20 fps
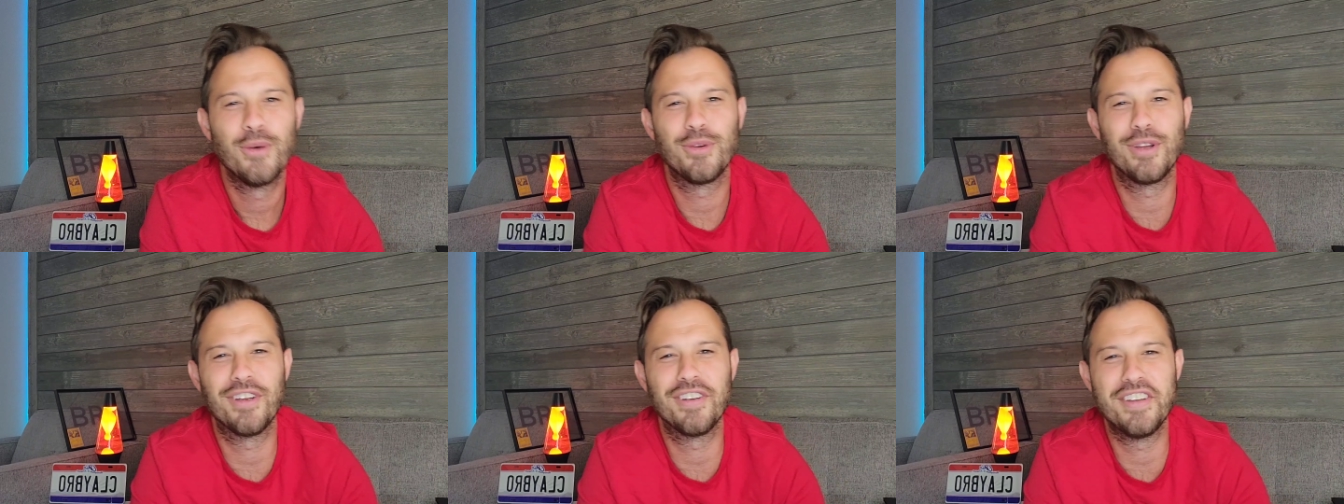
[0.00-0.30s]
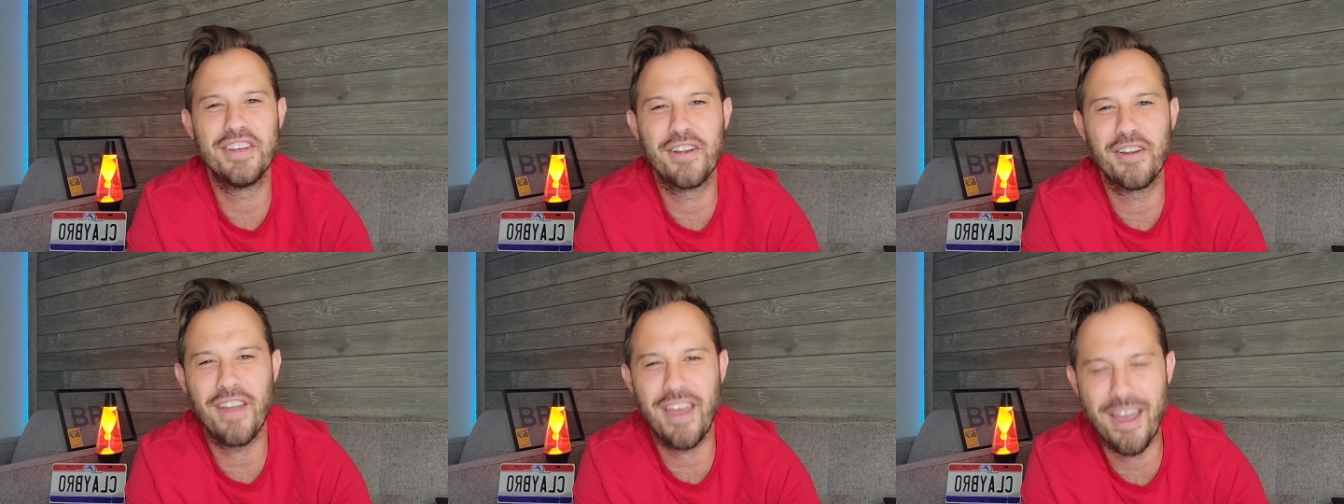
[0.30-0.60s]
We are
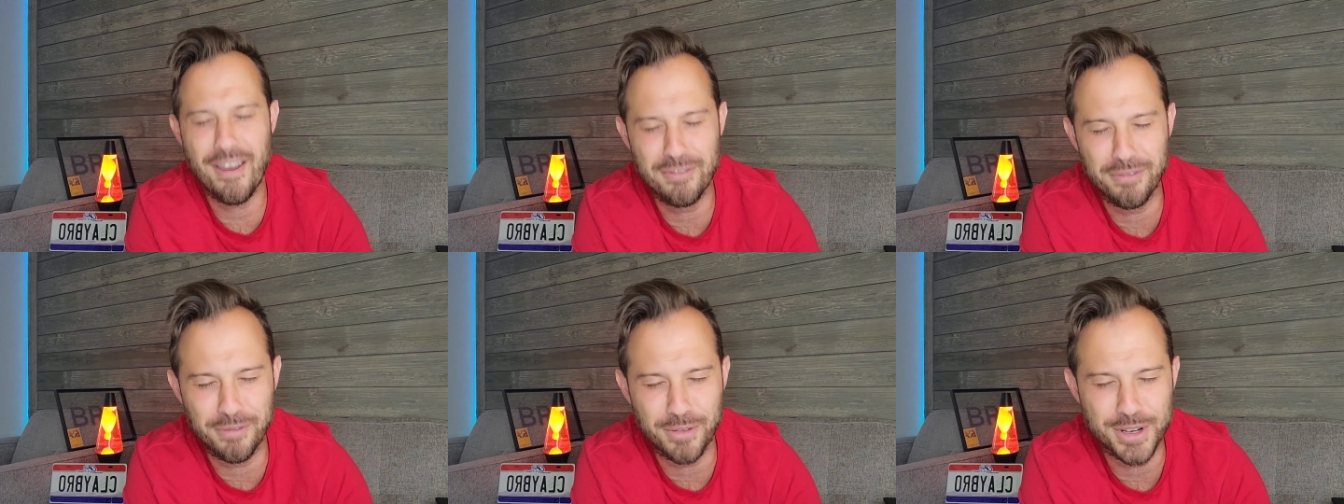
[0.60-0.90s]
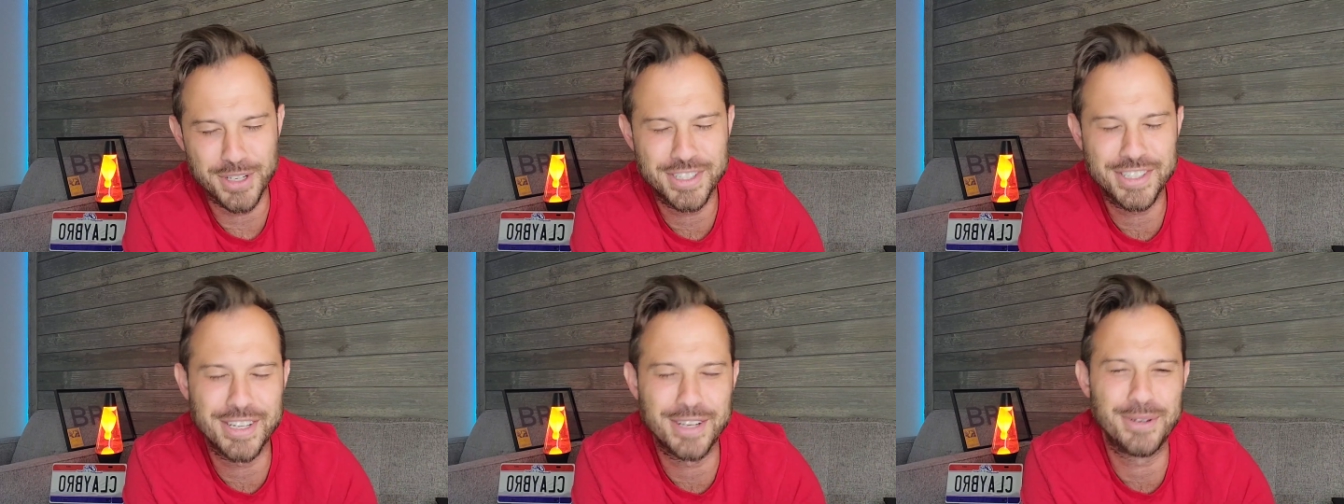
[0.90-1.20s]
here
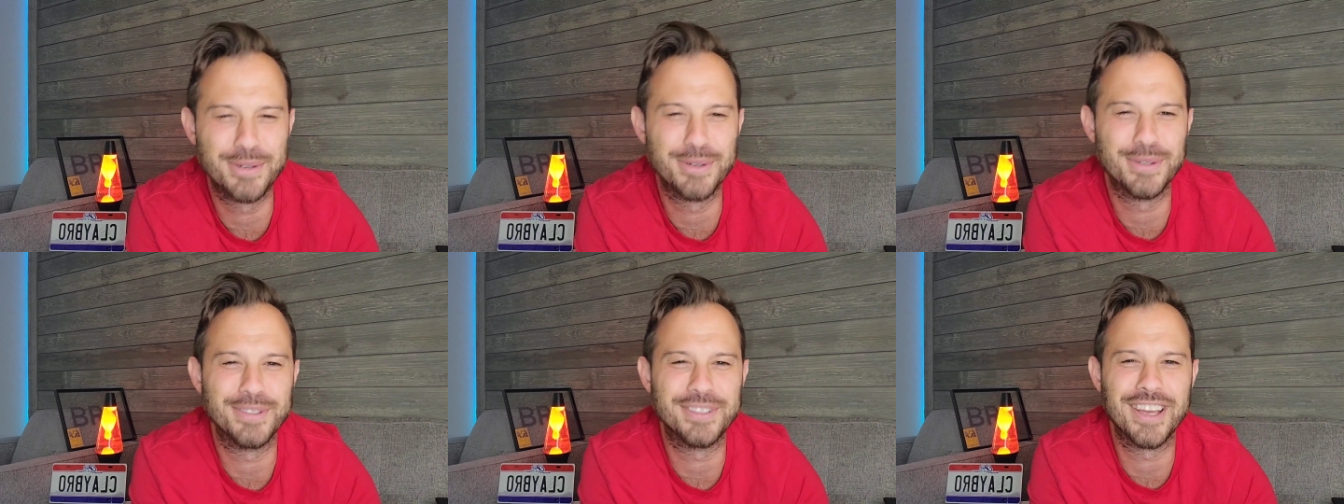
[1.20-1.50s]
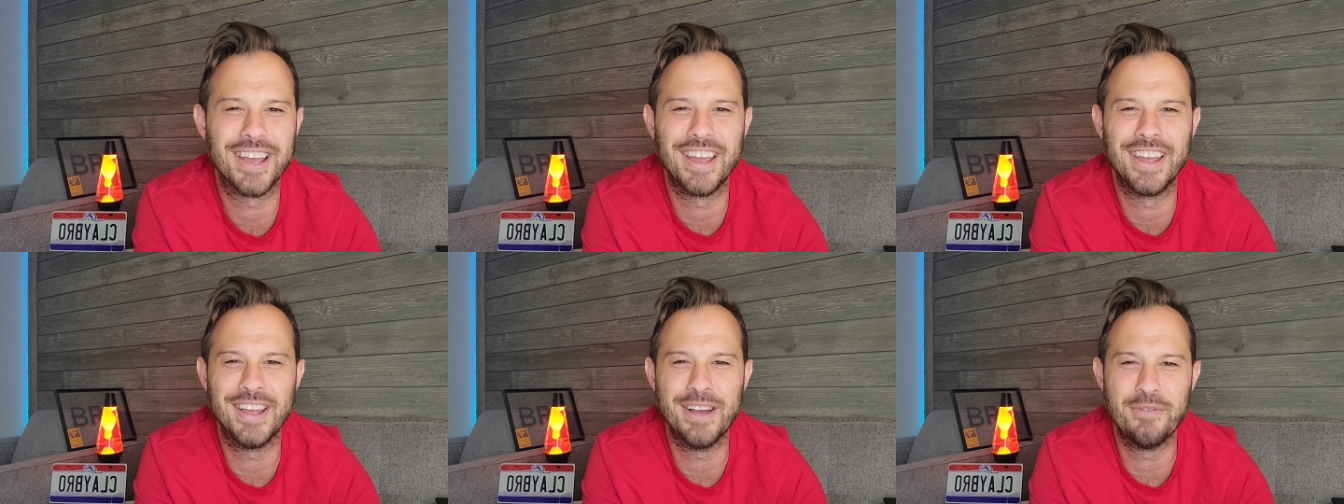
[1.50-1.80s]
every single
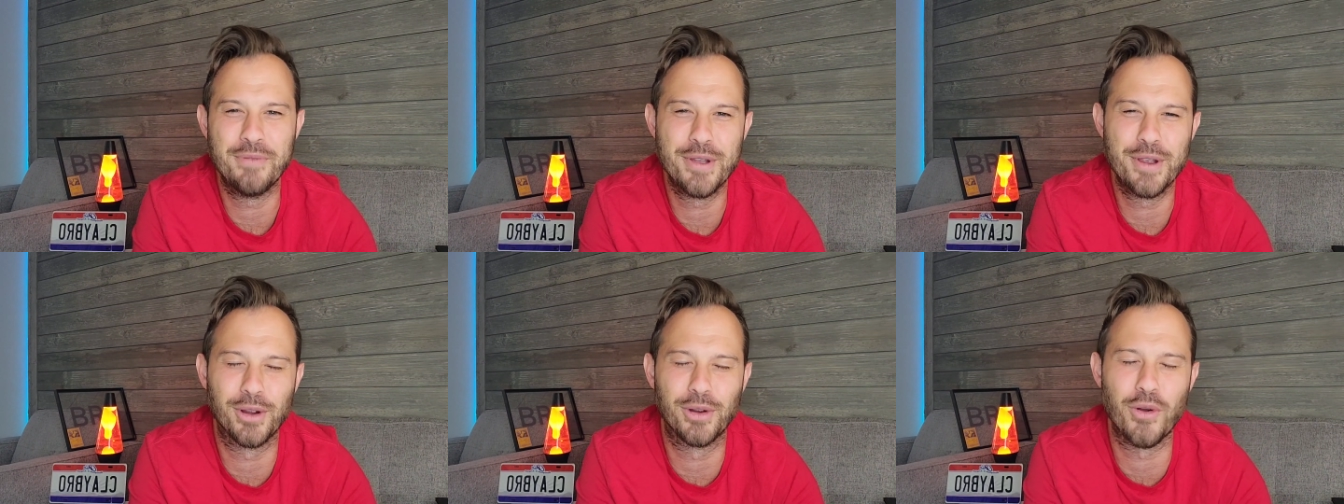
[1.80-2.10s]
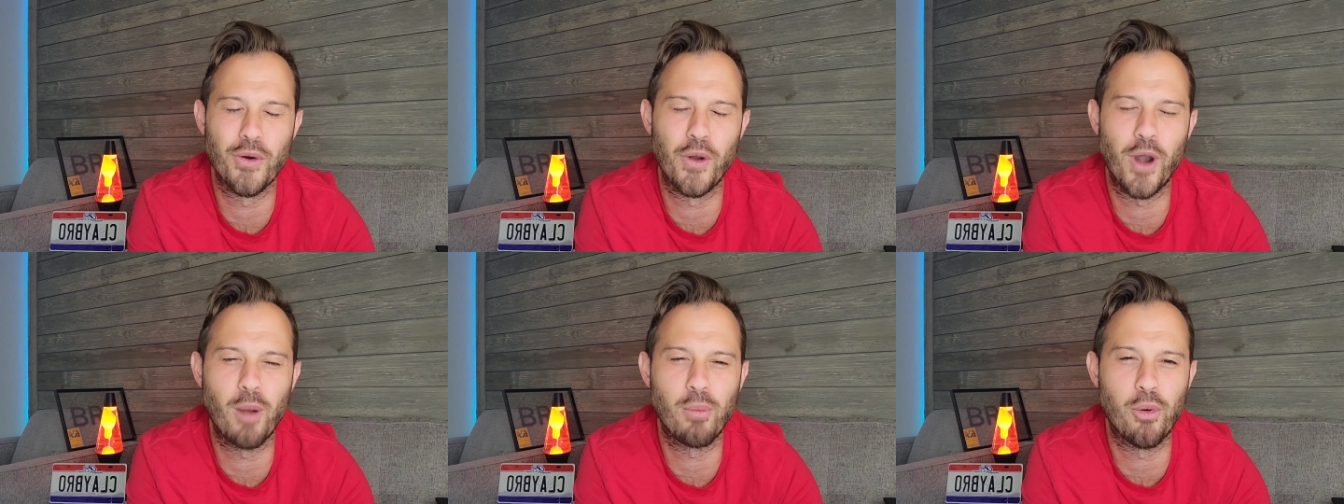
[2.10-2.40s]
day and we are
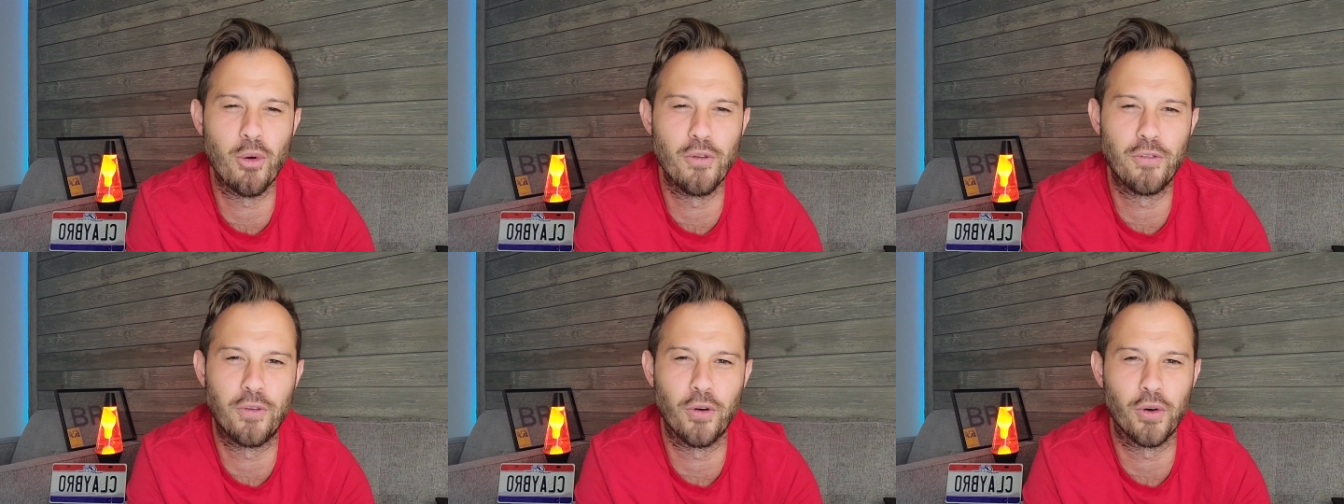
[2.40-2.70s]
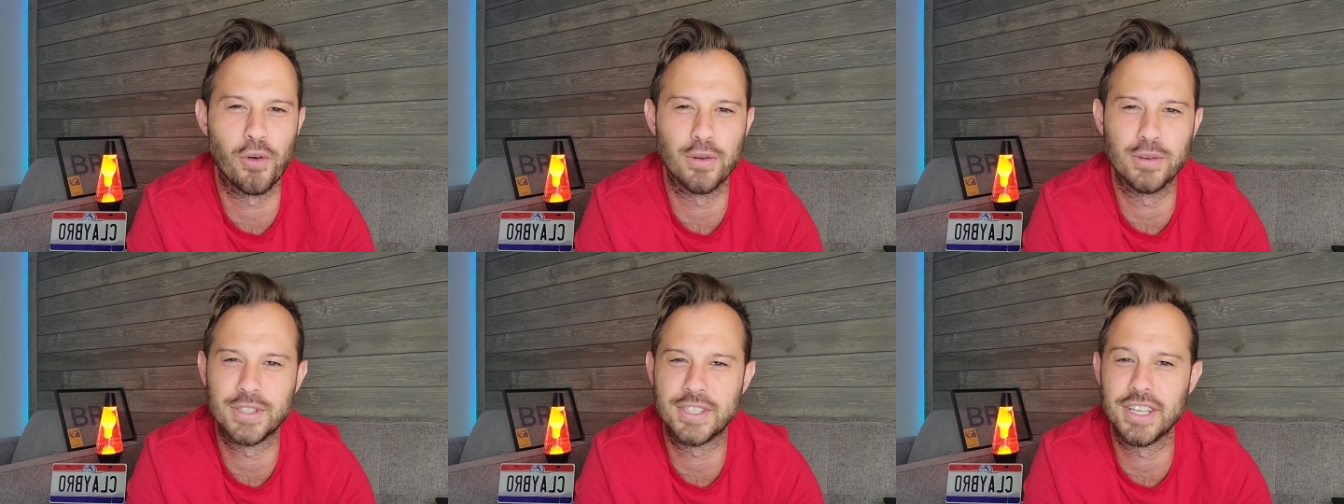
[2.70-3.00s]
growing our
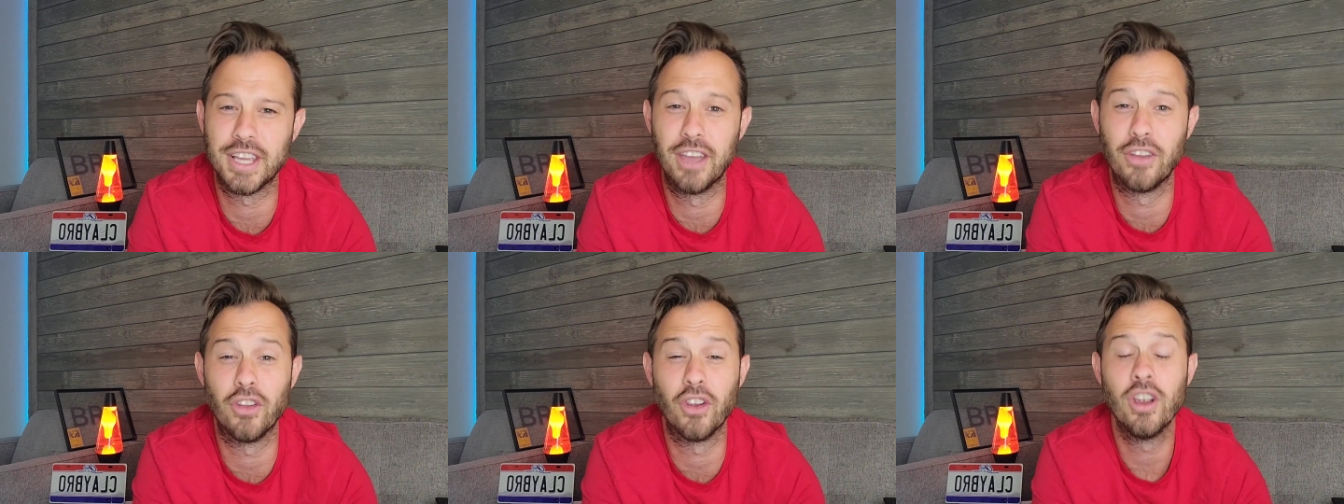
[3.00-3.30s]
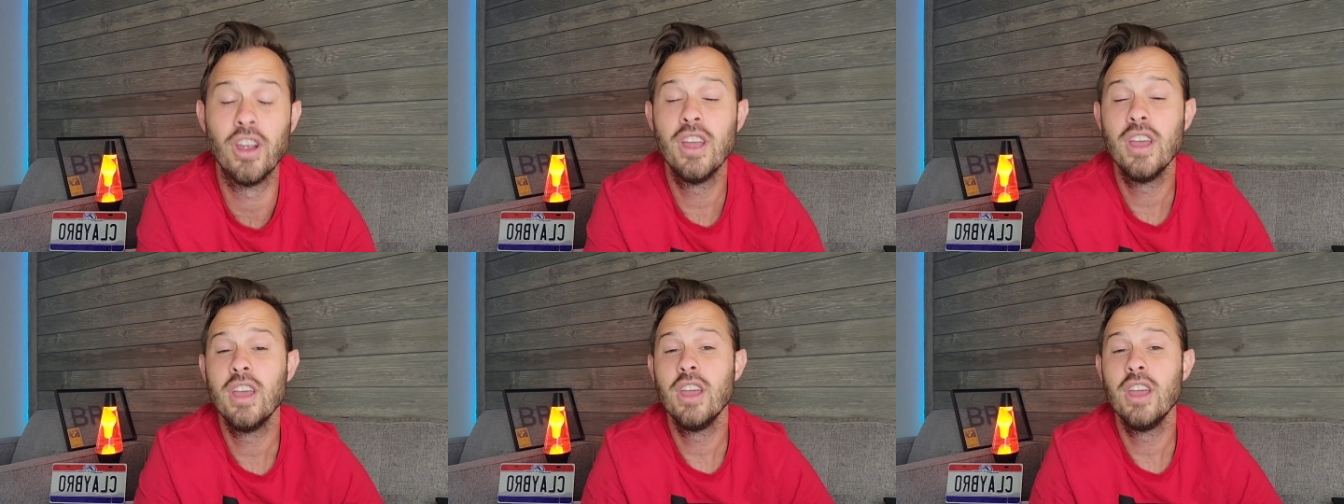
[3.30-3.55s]
portfolios together.